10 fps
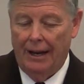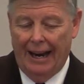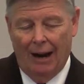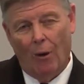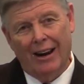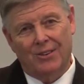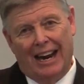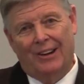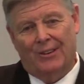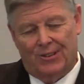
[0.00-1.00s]
And what is
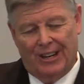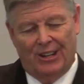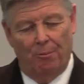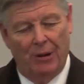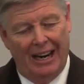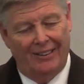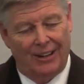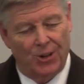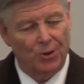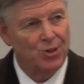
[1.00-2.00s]
interesting to me that
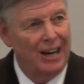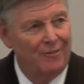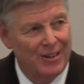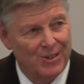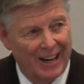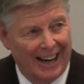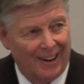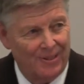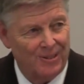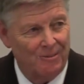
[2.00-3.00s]
Josephus
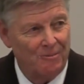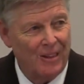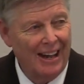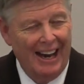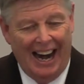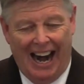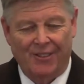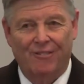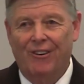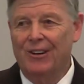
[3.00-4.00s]
says in
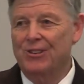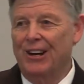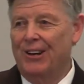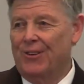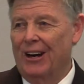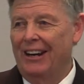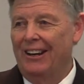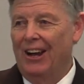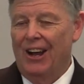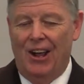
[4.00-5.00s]
the first century,
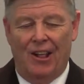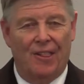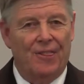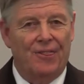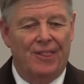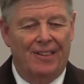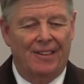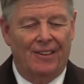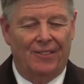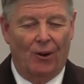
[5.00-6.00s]

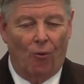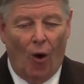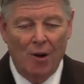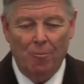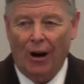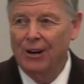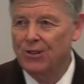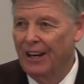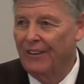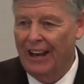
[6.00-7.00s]
the one
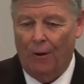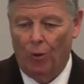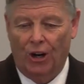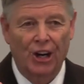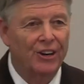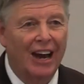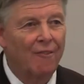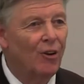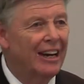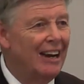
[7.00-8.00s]
person that could
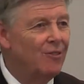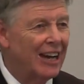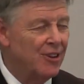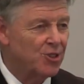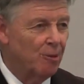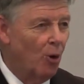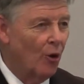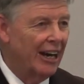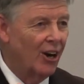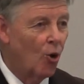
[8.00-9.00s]
never give
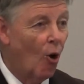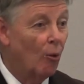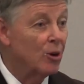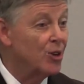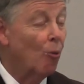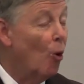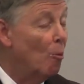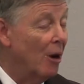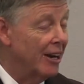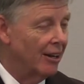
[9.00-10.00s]
testimony in court was a
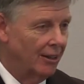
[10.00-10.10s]
woman.